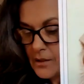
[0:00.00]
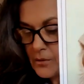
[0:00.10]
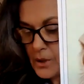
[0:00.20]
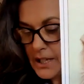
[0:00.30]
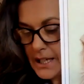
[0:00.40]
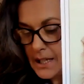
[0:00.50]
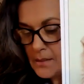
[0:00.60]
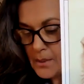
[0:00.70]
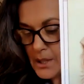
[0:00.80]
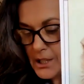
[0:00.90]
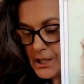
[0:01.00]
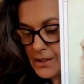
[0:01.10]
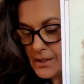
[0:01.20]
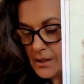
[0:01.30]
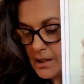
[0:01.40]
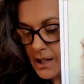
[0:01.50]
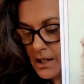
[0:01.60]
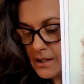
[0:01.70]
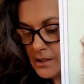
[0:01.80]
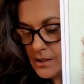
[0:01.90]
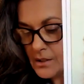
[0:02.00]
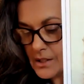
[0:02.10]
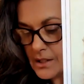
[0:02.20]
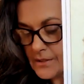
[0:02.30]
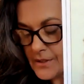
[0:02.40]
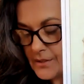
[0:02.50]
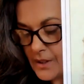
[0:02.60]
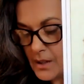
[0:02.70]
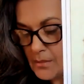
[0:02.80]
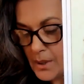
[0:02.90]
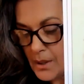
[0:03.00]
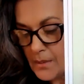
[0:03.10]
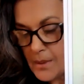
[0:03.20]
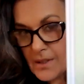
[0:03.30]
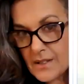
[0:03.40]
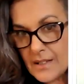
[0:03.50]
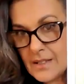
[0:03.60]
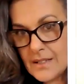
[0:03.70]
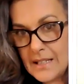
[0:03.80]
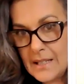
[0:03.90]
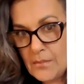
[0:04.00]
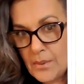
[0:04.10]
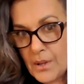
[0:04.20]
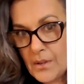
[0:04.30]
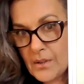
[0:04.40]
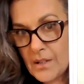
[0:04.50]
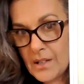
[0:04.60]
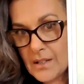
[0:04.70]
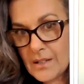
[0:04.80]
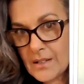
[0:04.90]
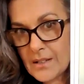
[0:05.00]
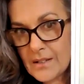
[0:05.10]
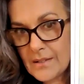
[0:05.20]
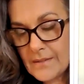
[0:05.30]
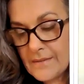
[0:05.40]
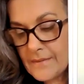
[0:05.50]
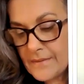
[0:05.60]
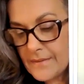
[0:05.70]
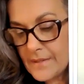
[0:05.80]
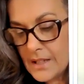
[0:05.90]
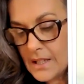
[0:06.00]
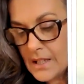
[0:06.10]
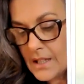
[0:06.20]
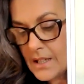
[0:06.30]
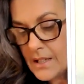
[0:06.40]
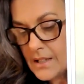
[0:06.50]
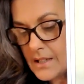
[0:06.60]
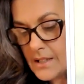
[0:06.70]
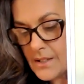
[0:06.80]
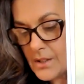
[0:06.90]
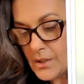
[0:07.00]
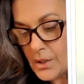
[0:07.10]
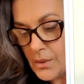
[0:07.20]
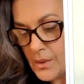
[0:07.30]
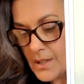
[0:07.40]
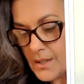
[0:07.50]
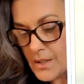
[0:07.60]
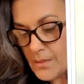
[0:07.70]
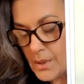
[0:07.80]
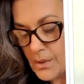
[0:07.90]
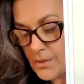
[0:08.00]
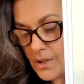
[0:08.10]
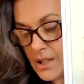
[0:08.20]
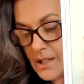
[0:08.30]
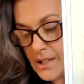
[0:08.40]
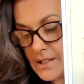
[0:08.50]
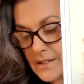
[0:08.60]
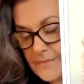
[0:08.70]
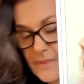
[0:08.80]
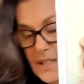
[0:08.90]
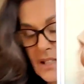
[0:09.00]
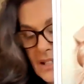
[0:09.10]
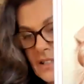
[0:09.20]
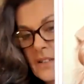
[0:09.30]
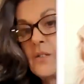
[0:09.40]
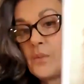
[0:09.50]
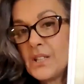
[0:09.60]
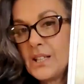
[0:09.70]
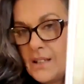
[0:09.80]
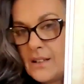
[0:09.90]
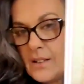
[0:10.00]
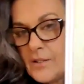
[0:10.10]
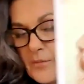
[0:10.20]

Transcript: Recalibration to a higher order of divine purpose is in progress. It is not always a smooth ride, which I love